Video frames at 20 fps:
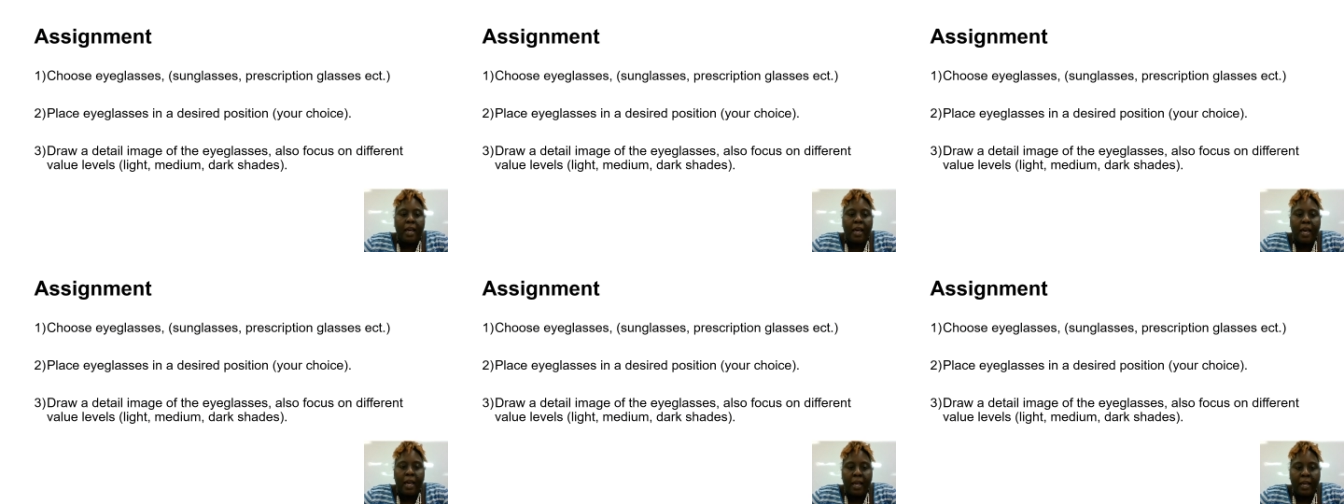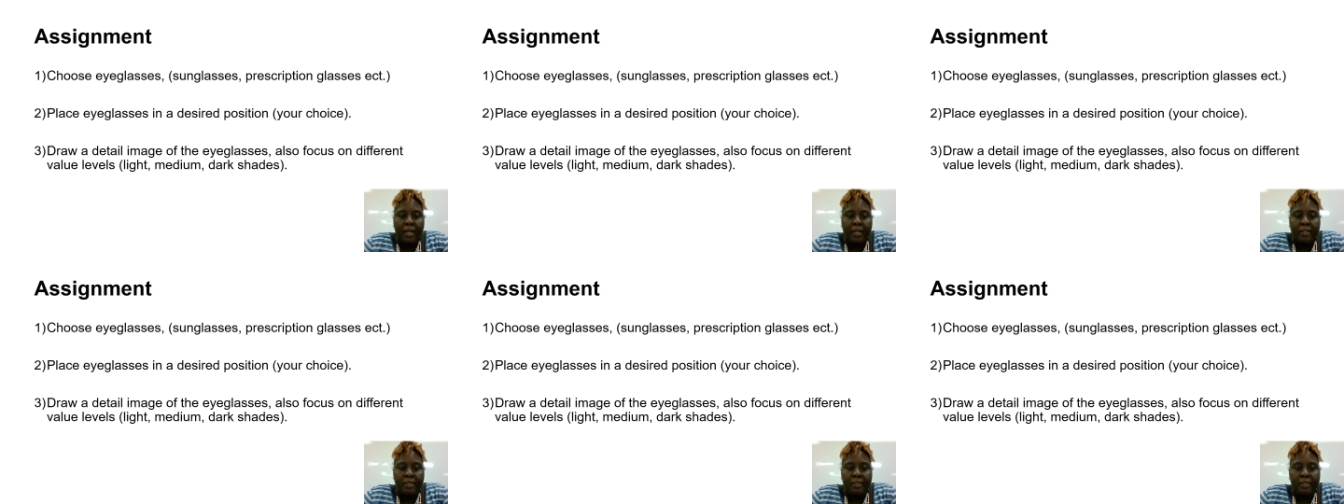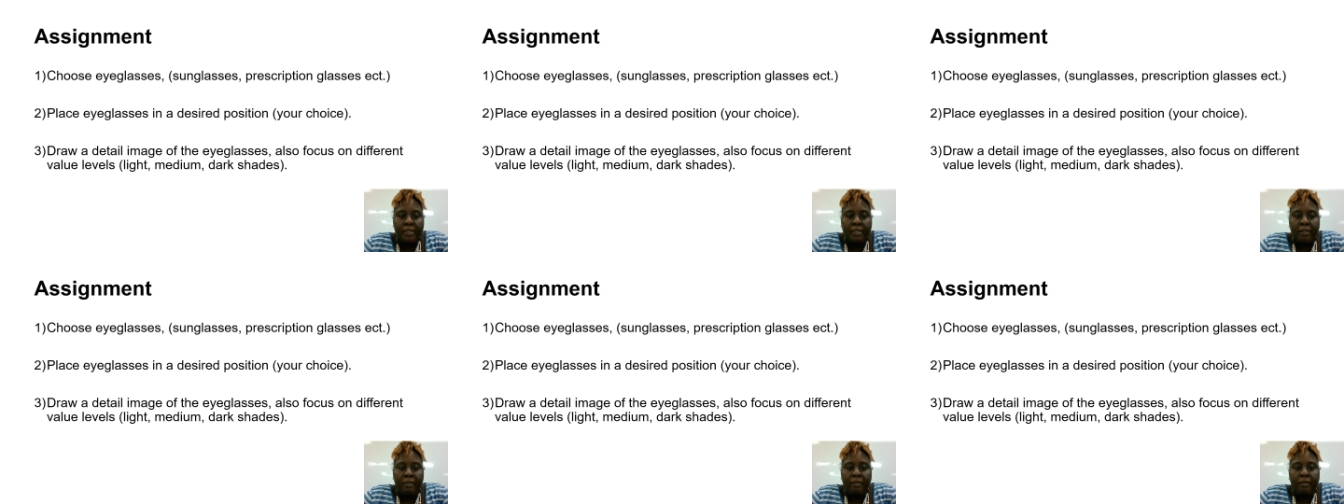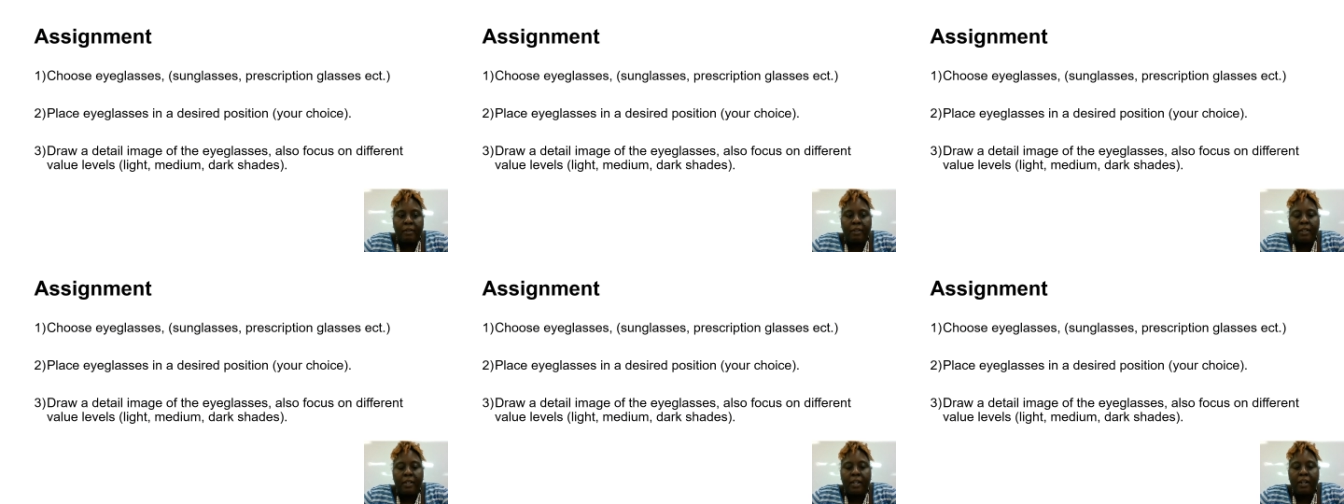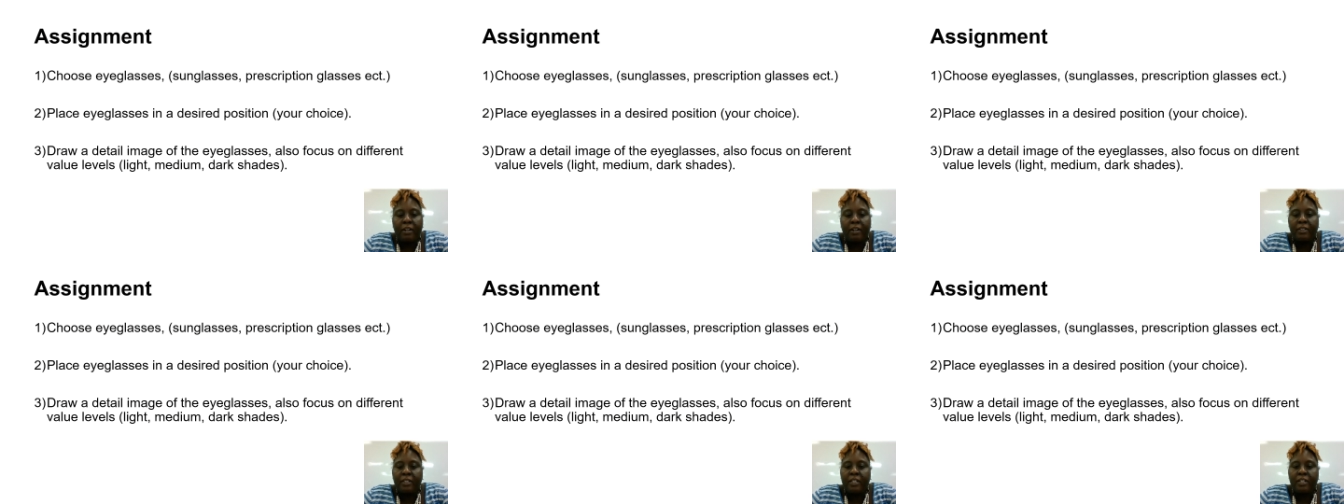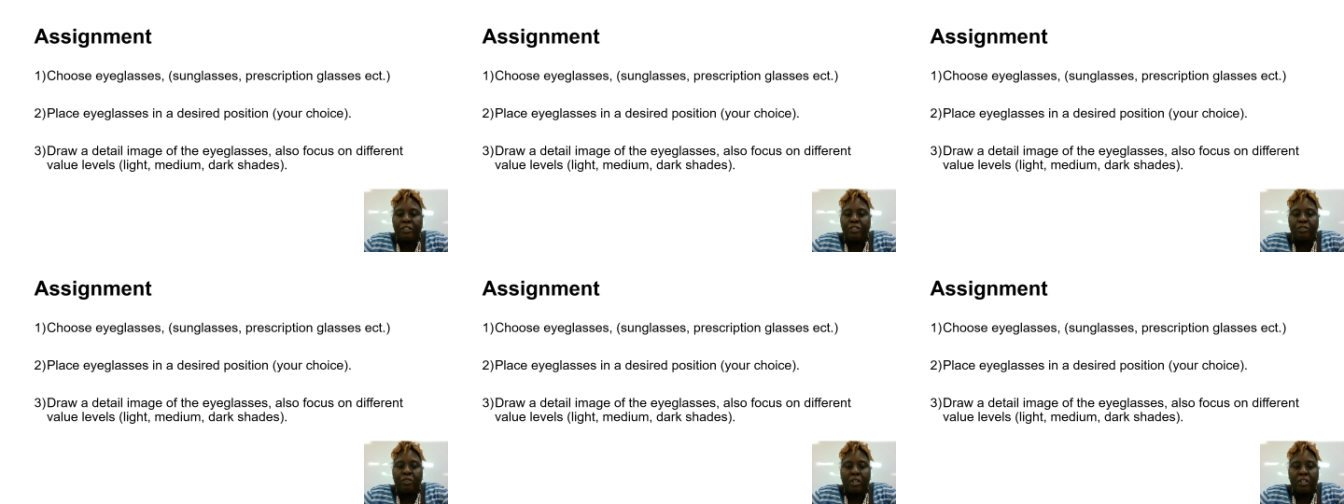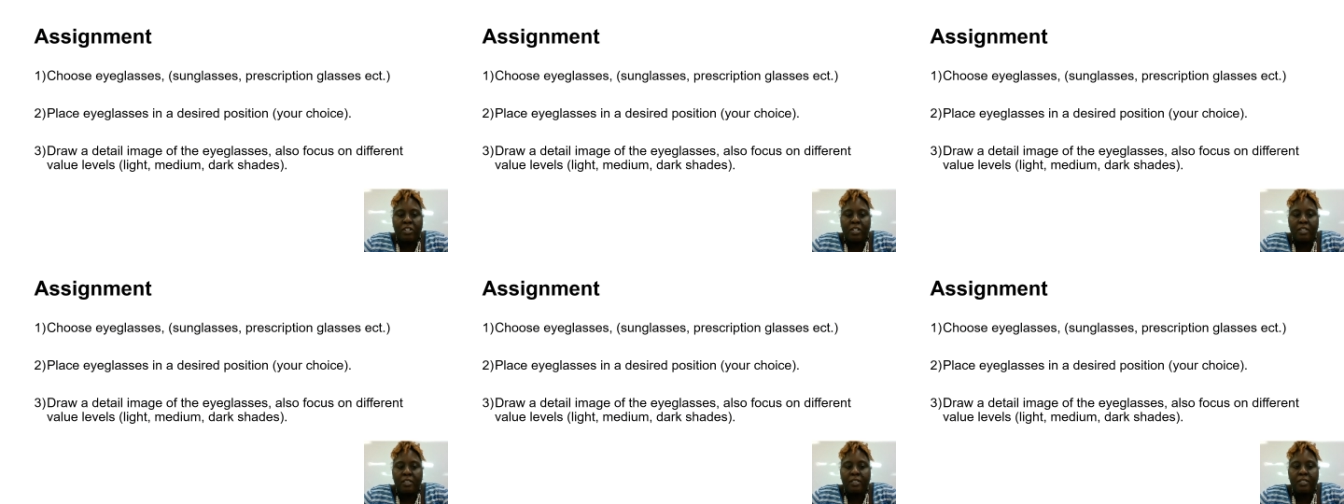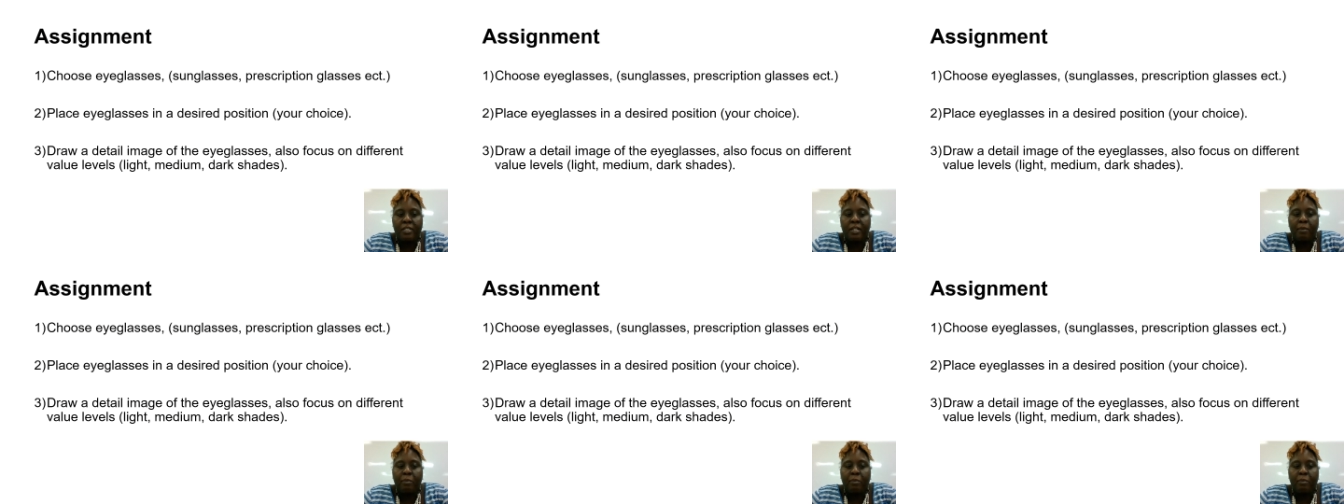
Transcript: And here are the instructions.